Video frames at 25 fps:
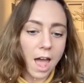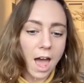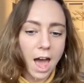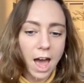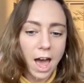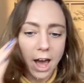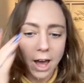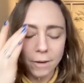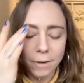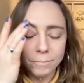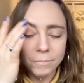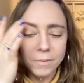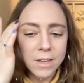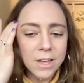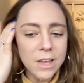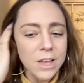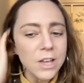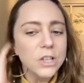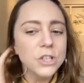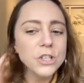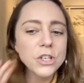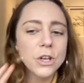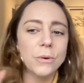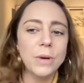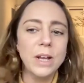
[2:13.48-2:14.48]

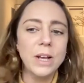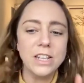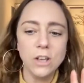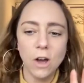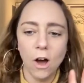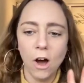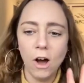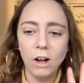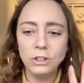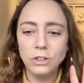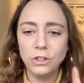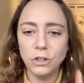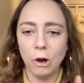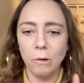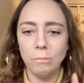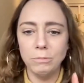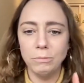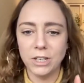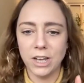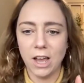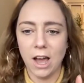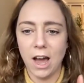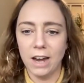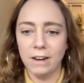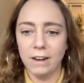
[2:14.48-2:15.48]
So it's our job
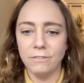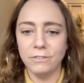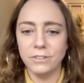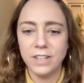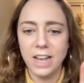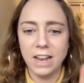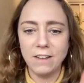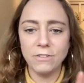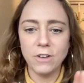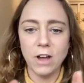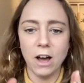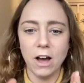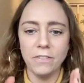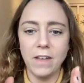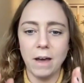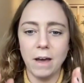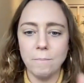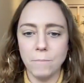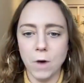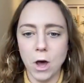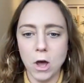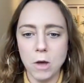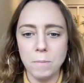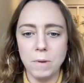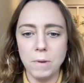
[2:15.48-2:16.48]
to kind of safeguard that
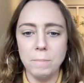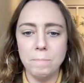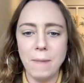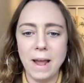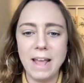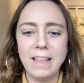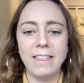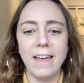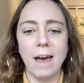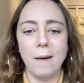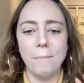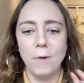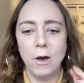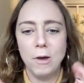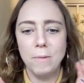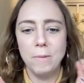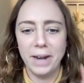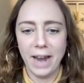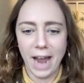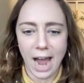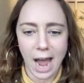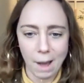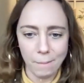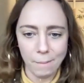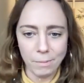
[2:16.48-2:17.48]
moment, make that moment
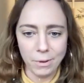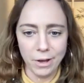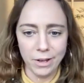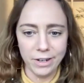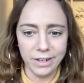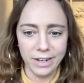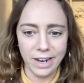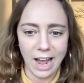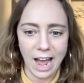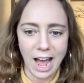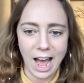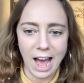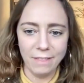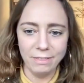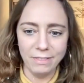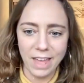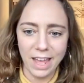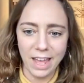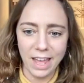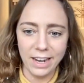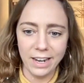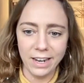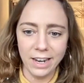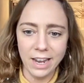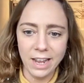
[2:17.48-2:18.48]
happen, and
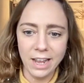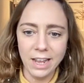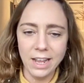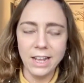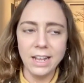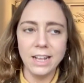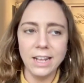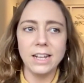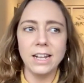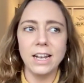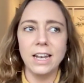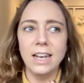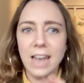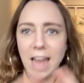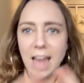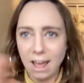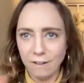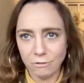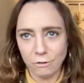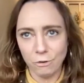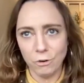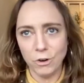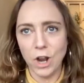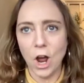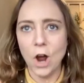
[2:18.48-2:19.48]
then let
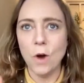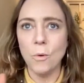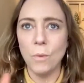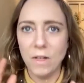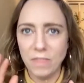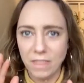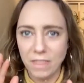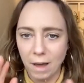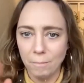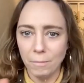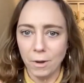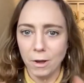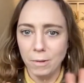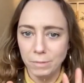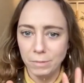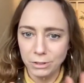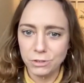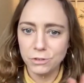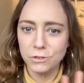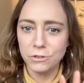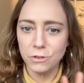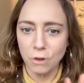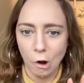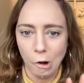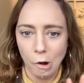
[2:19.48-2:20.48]
everyone know when that moment
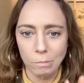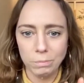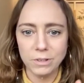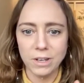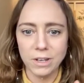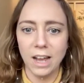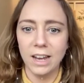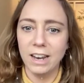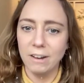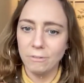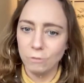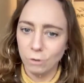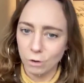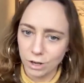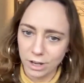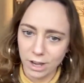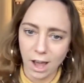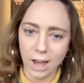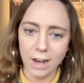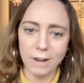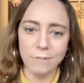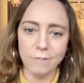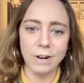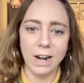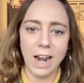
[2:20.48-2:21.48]
stopped and everyone can
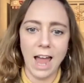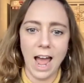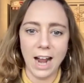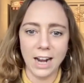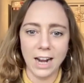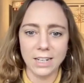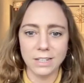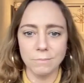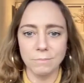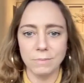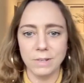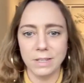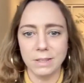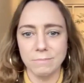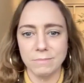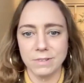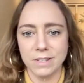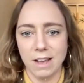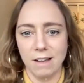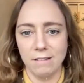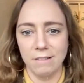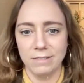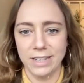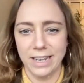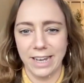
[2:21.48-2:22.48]
kind of relax and be
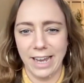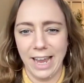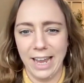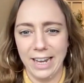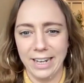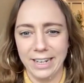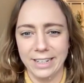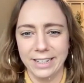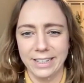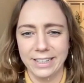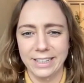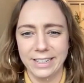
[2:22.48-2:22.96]
themselves again.